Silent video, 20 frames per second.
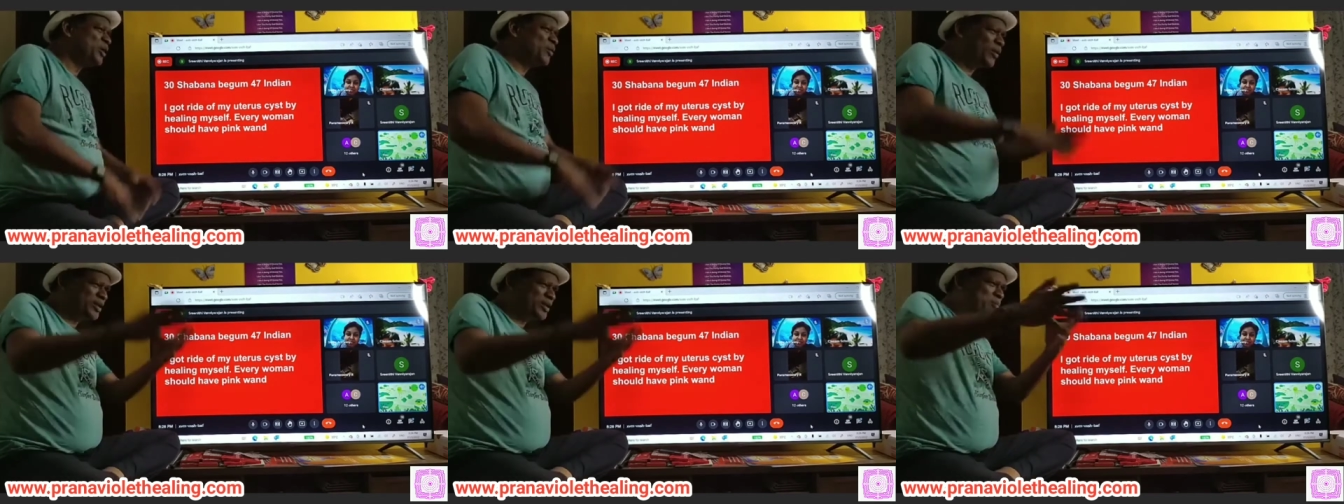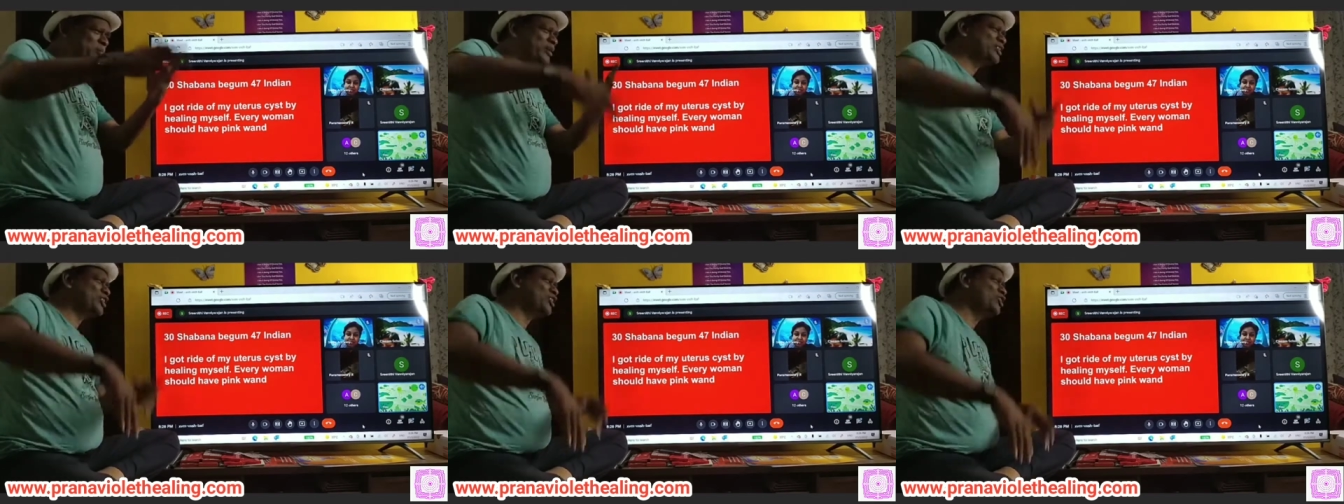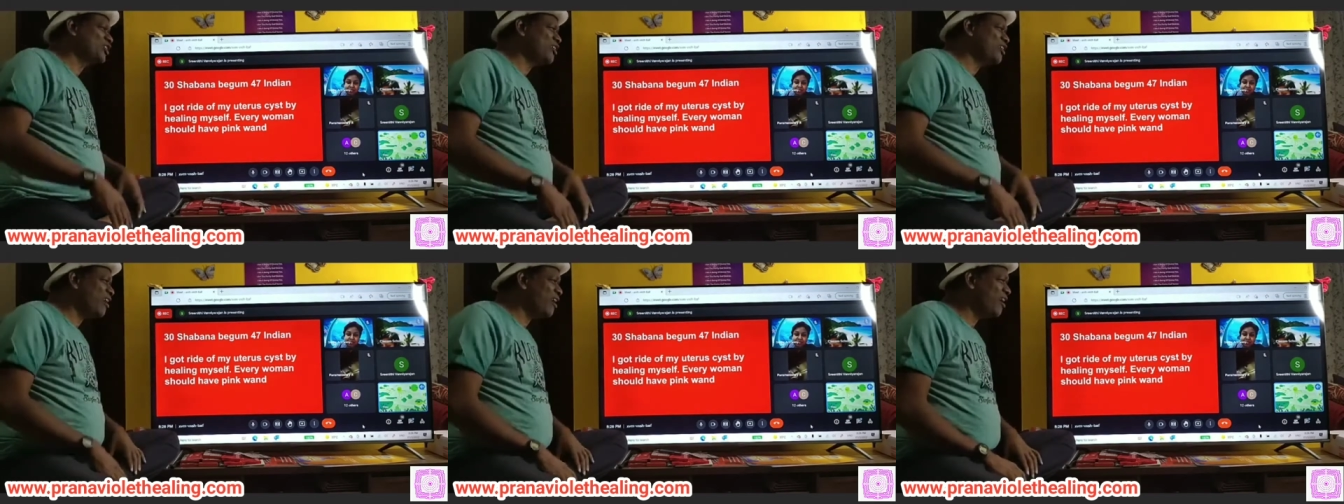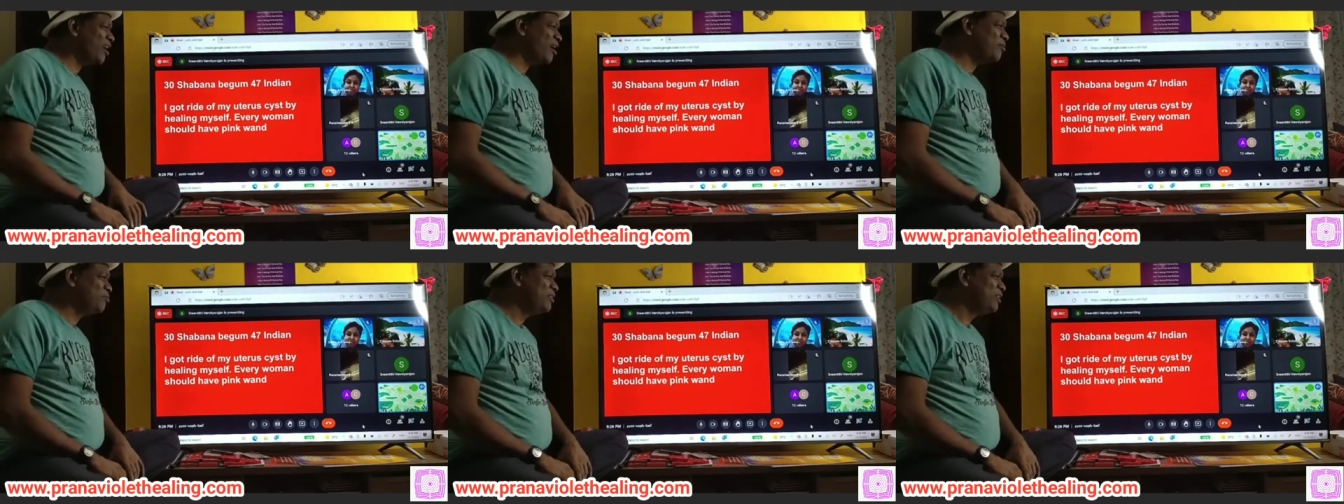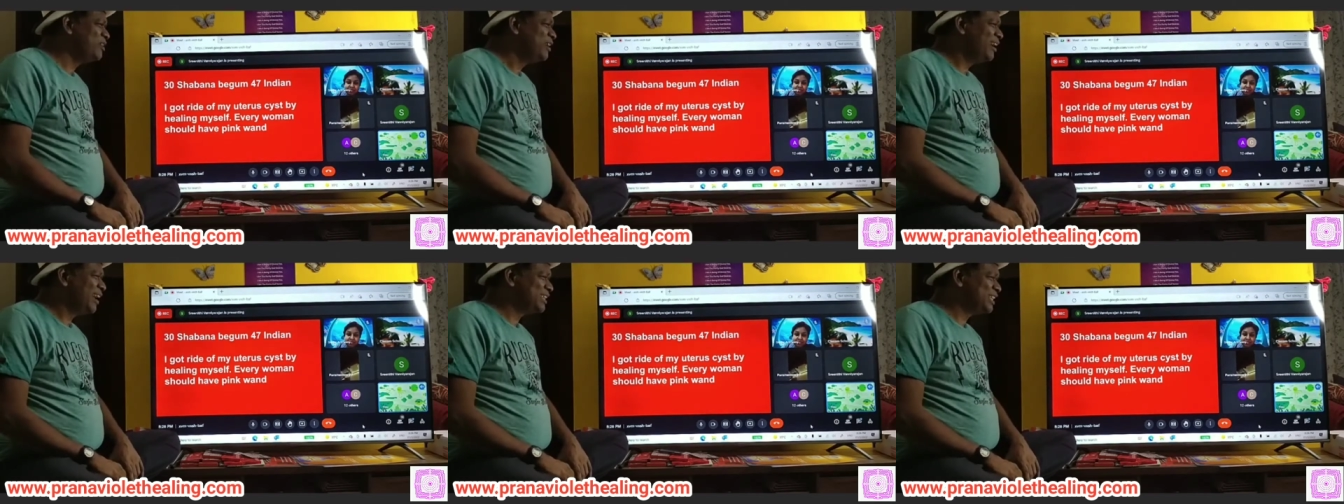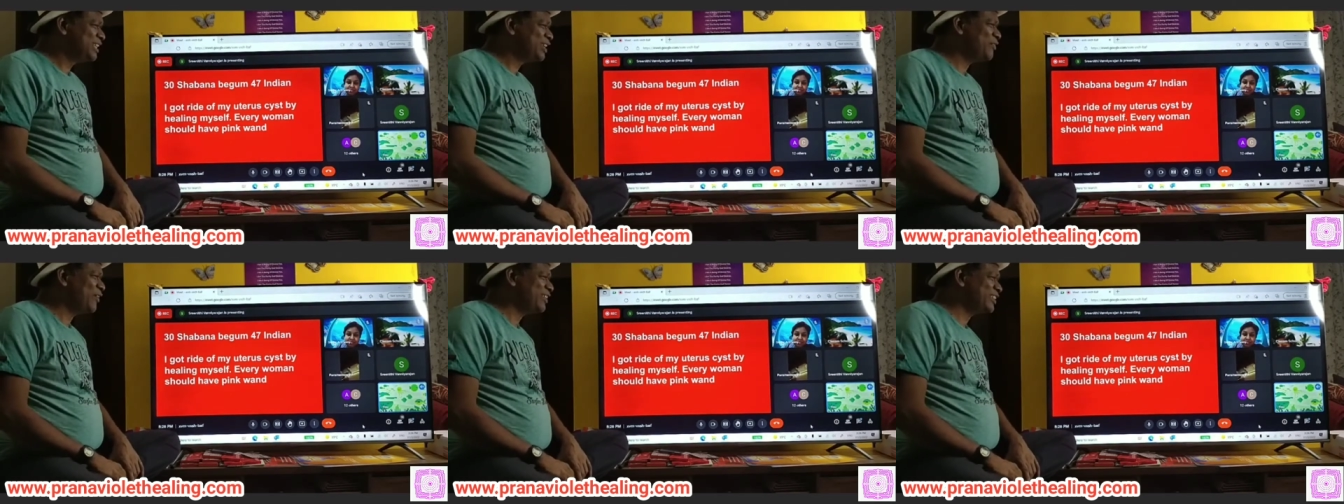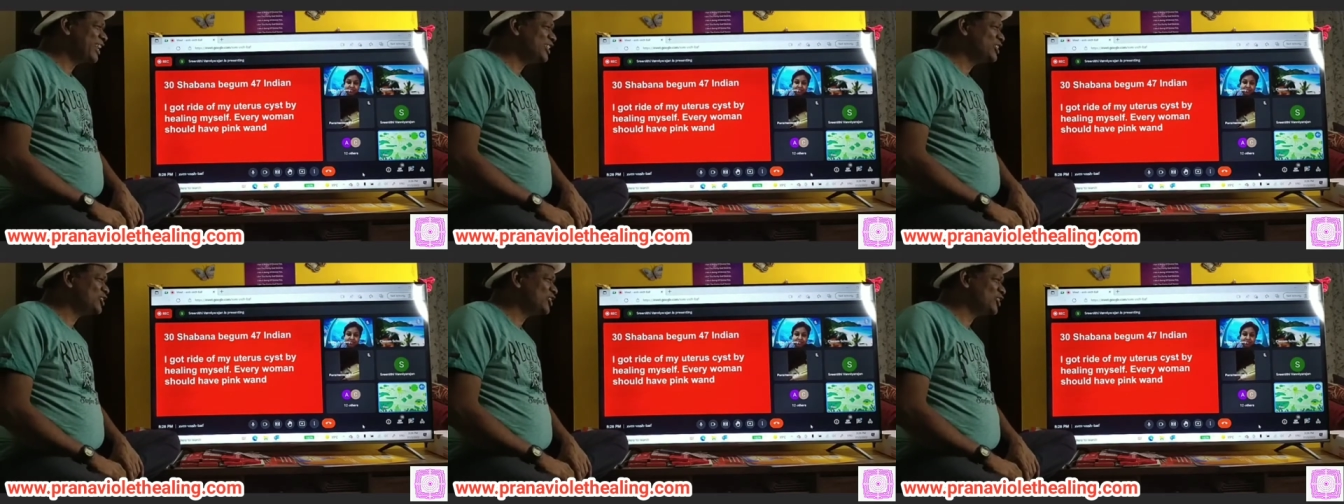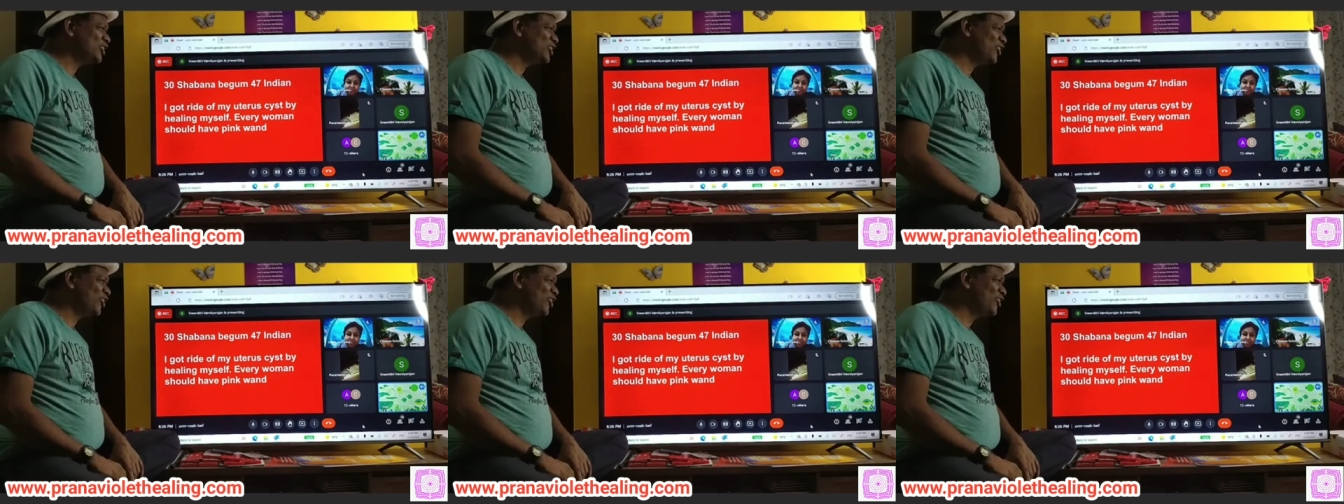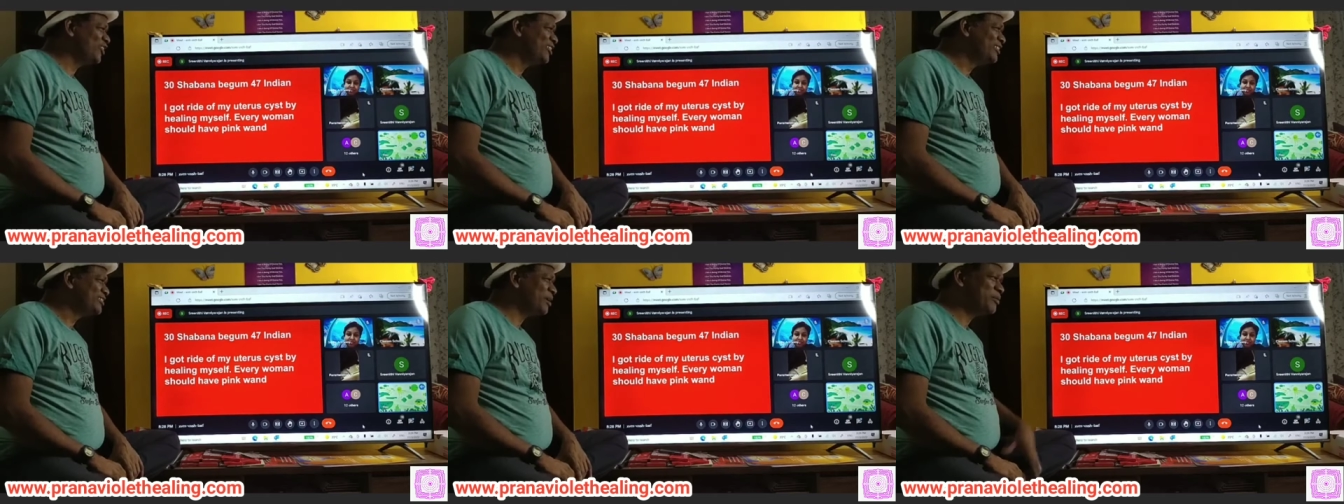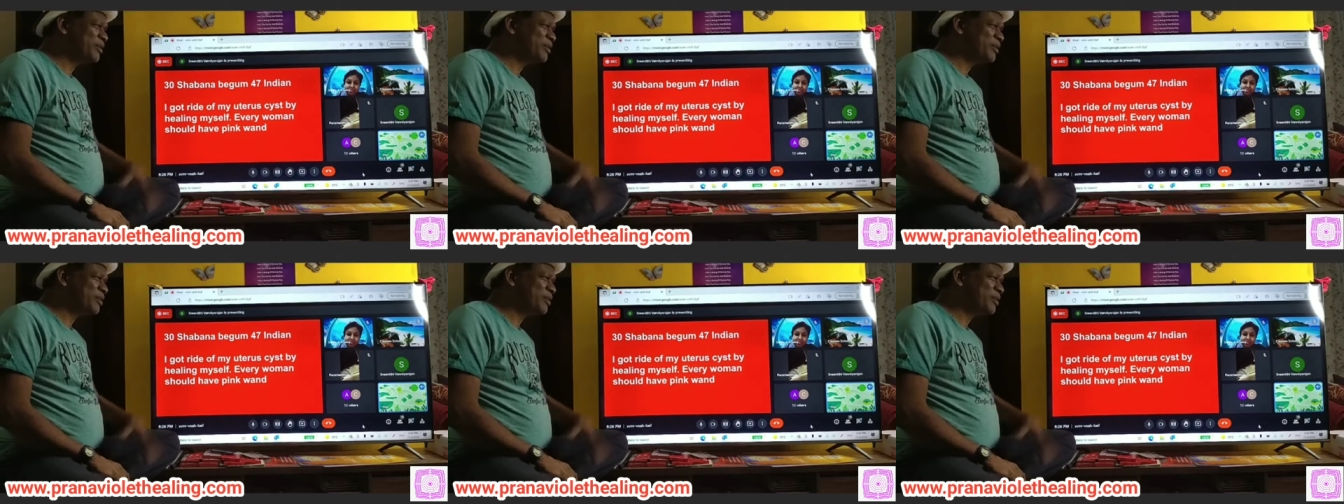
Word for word: You want the mother to come and give attention, you know.